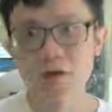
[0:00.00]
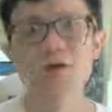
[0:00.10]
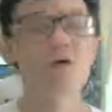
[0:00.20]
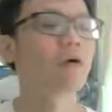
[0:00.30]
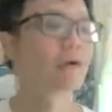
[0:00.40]

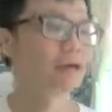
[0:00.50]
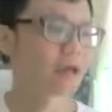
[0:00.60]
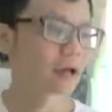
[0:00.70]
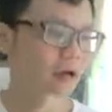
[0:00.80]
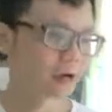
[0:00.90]
oh
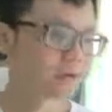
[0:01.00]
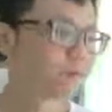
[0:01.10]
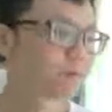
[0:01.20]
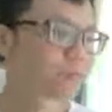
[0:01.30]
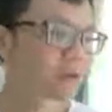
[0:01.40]
yeah
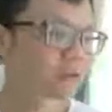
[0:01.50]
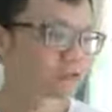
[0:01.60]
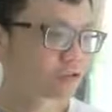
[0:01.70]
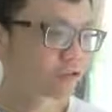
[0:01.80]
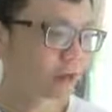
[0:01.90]

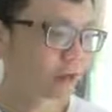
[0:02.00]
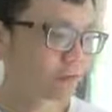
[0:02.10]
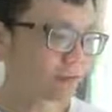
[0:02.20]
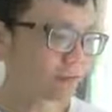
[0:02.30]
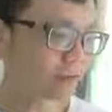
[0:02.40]
so uh,
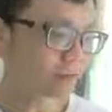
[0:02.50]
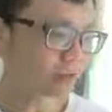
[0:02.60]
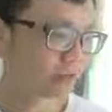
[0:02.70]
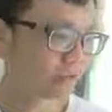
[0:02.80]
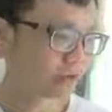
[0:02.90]
one thing when
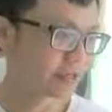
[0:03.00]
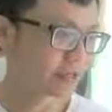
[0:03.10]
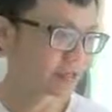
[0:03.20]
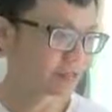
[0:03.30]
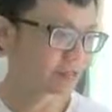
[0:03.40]
we read
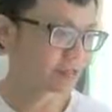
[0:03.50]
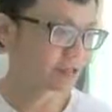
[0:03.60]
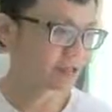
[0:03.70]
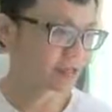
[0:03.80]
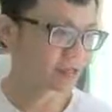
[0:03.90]
this
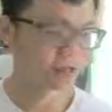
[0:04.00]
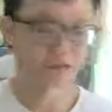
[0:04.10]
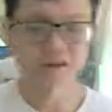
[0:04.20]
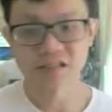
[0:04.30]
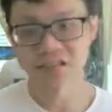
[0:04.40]
uh,
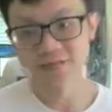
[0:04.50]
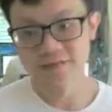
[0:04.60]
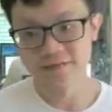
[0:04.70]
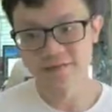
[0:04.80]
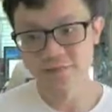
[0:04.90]

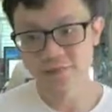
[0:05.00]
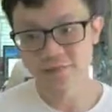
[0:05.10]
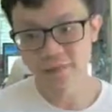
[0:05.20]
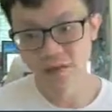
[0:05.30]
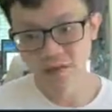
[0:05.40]
question
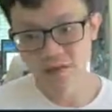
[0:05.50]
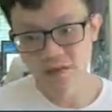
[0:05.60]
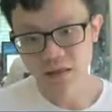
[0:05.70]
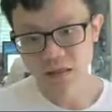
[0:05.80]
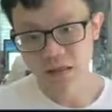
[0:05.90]

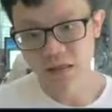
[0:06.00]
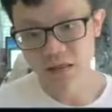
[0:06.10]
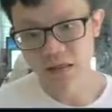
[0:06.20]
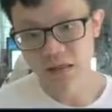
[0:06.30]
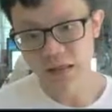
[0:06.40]

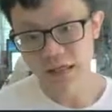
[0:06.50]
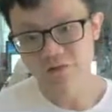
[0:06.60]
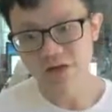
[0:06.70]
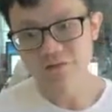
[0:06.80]
uh, I read a